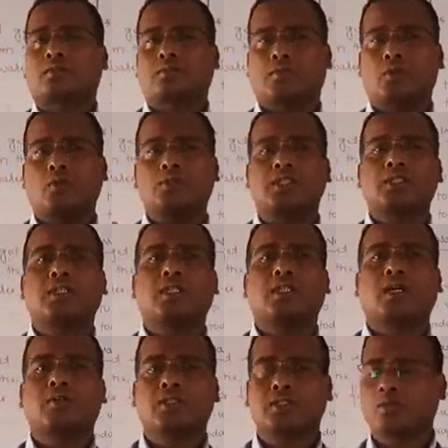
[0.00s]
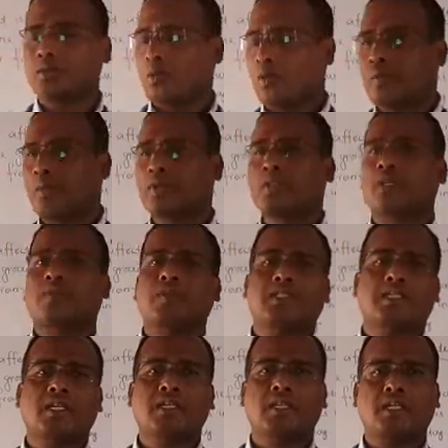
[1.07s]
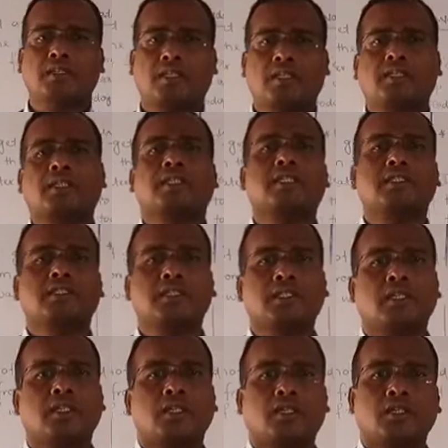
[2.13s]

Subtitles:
closing that the open surface area, they are decreasing.